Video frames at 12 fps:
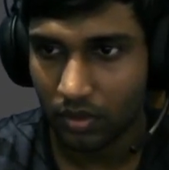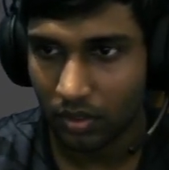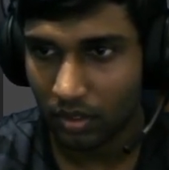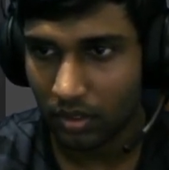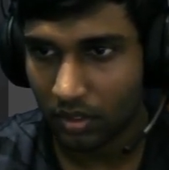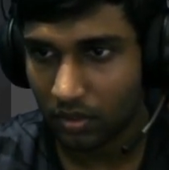
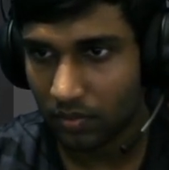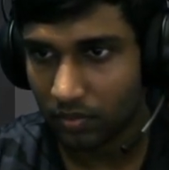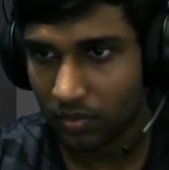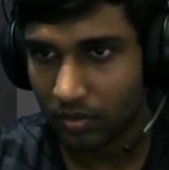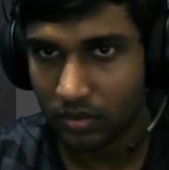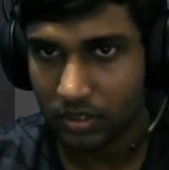Yeah,
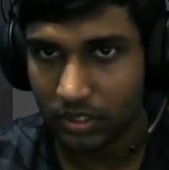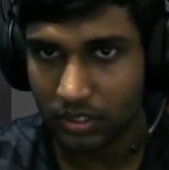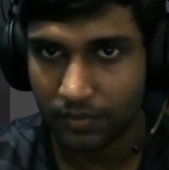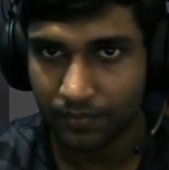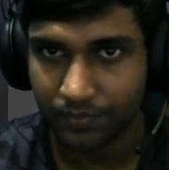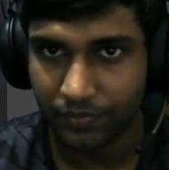2 looks good.
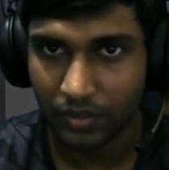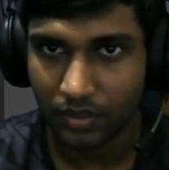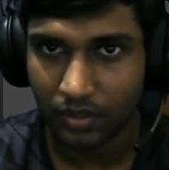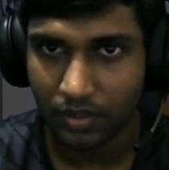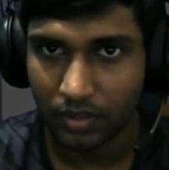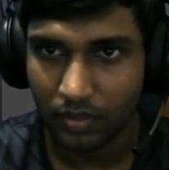
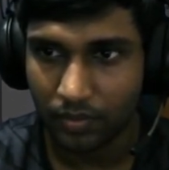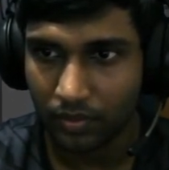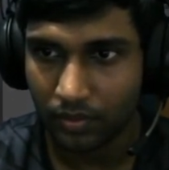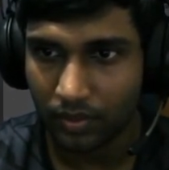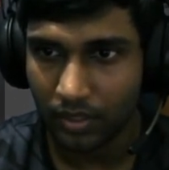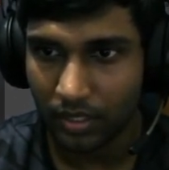Go to
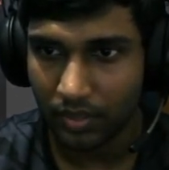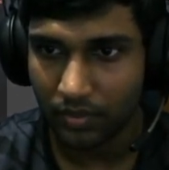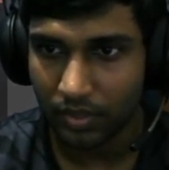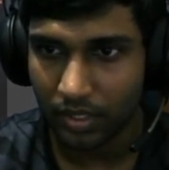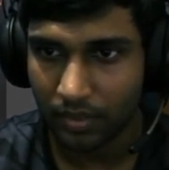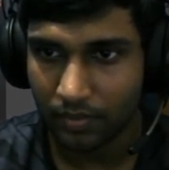the layout
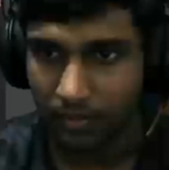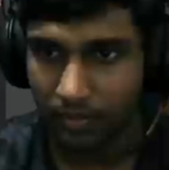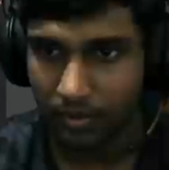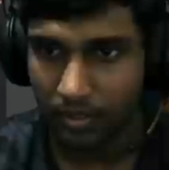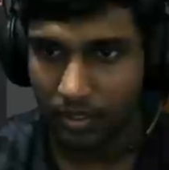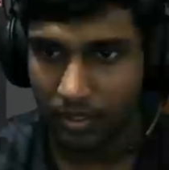tab.
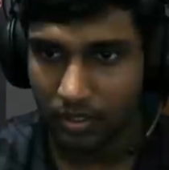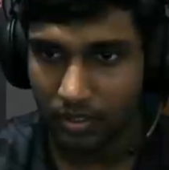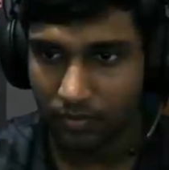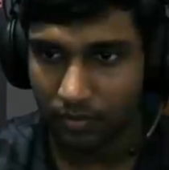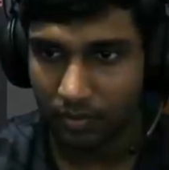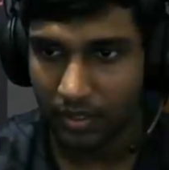So if
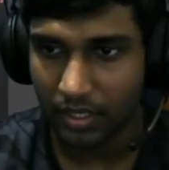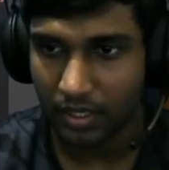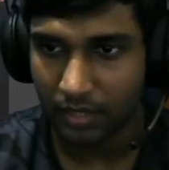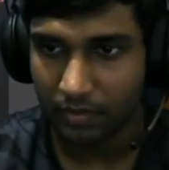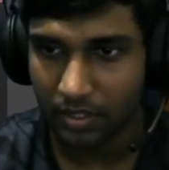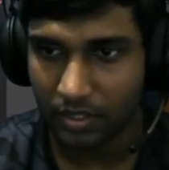you play our
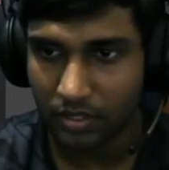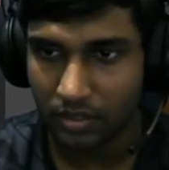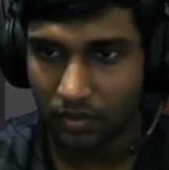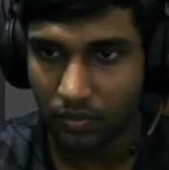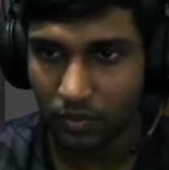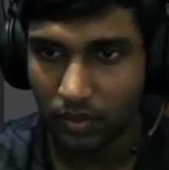animation,
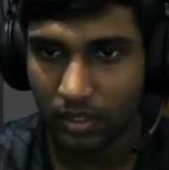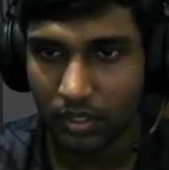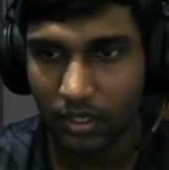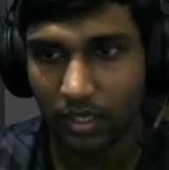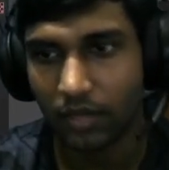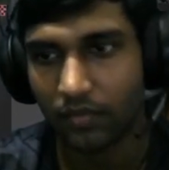we
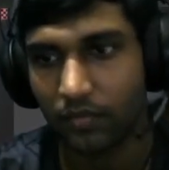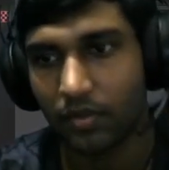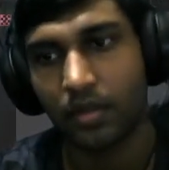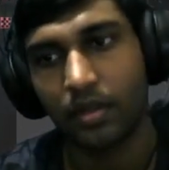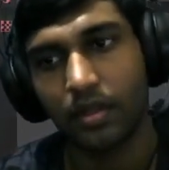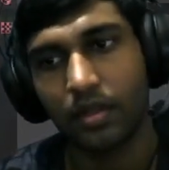have
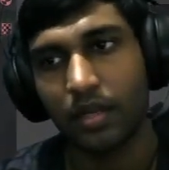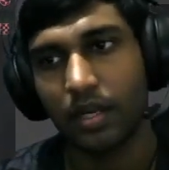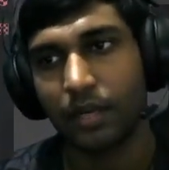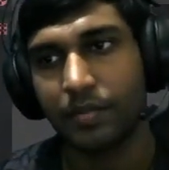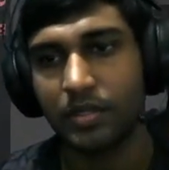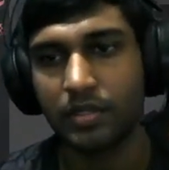an
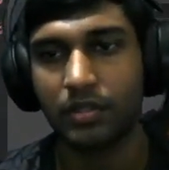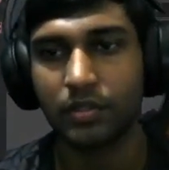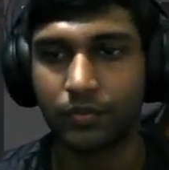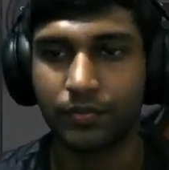animation loop.